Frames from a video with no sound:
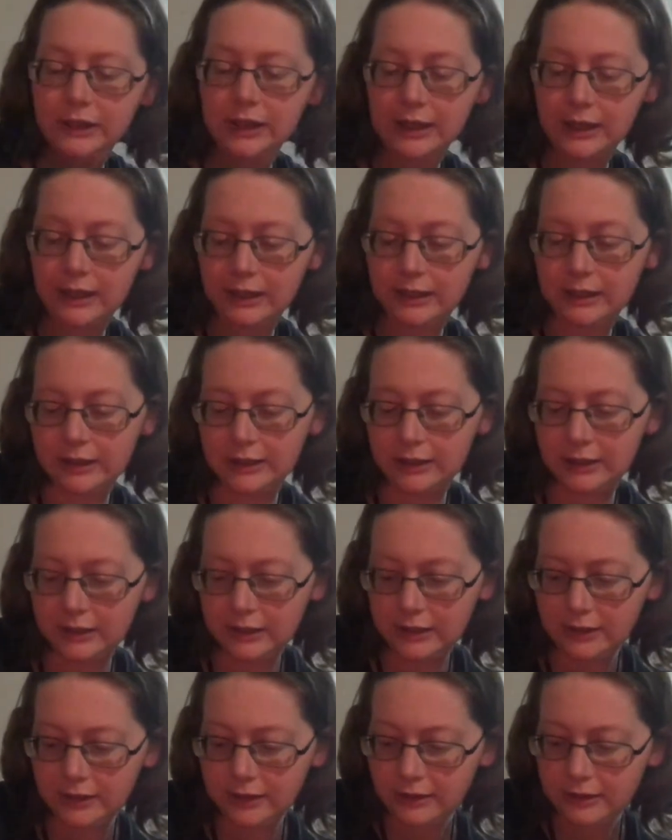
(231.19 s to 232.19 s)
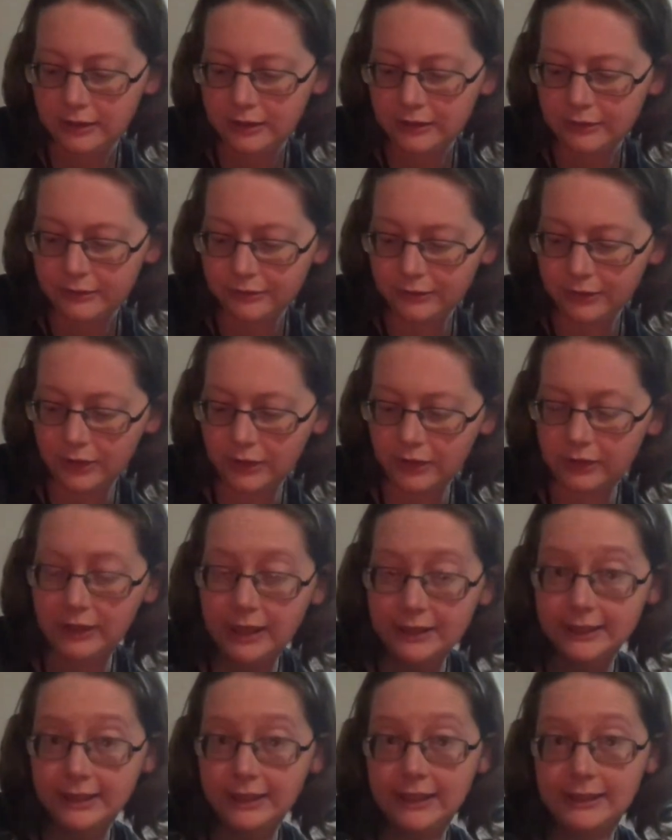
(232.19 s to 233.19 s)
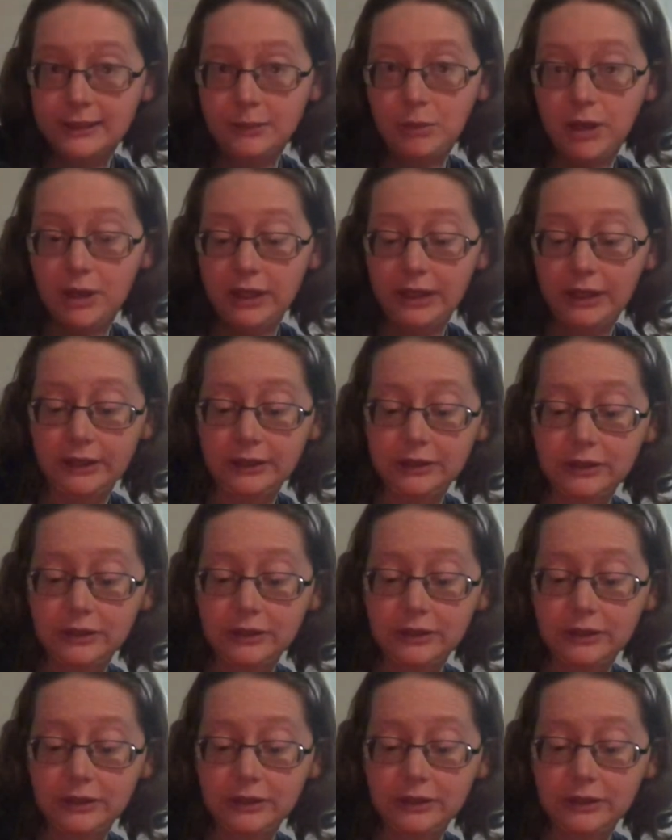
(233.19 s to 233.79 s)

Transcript: uh, for lots and lots of money.